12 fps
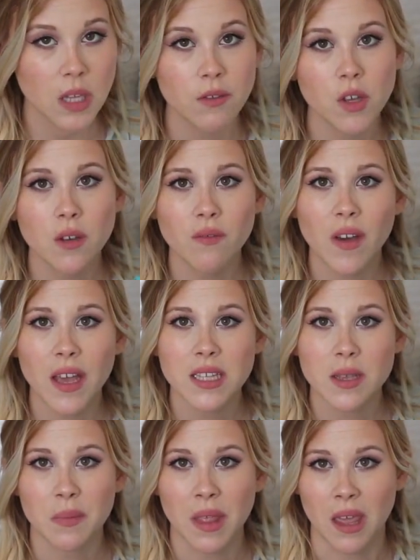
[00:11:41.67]
if you can find
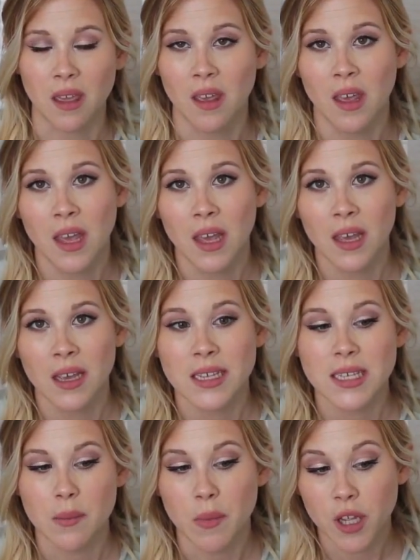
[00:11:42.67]
something
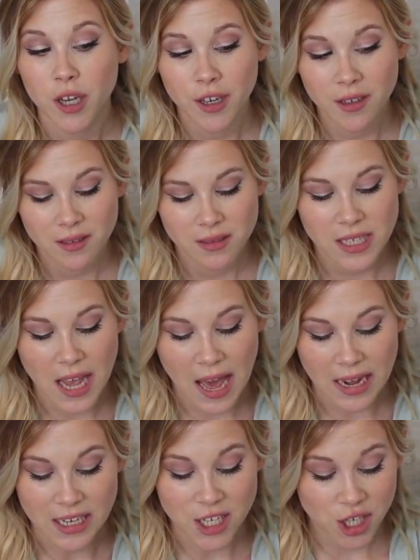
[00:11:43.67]
similar to
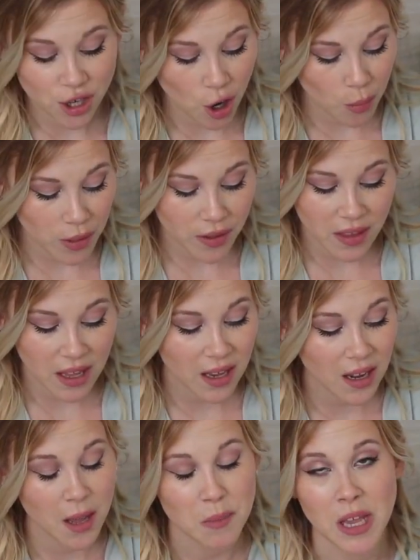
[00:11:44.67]
add into your home birth
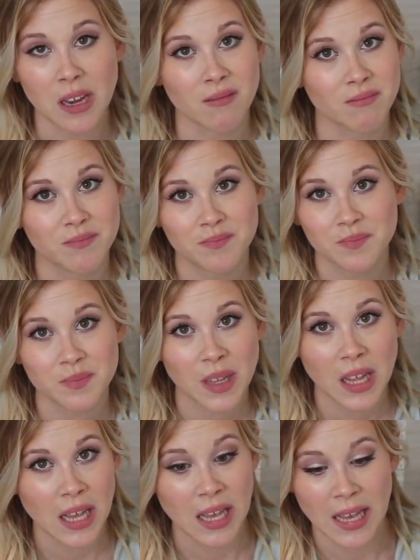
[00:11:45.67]
kit, I mean,
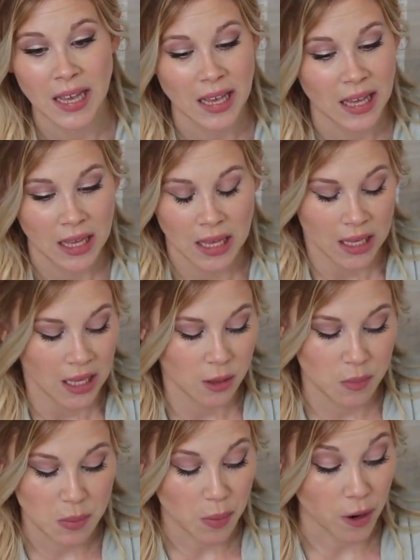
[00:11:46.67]

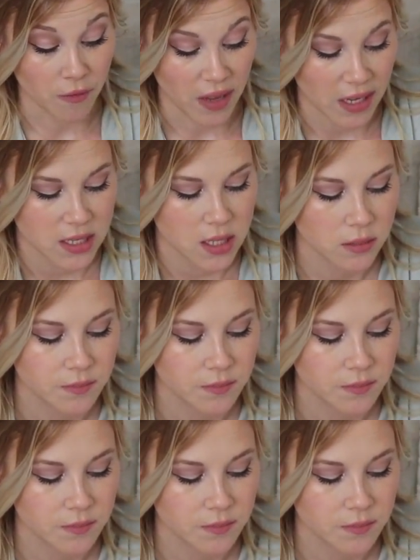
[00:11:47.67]
it'd be perfect.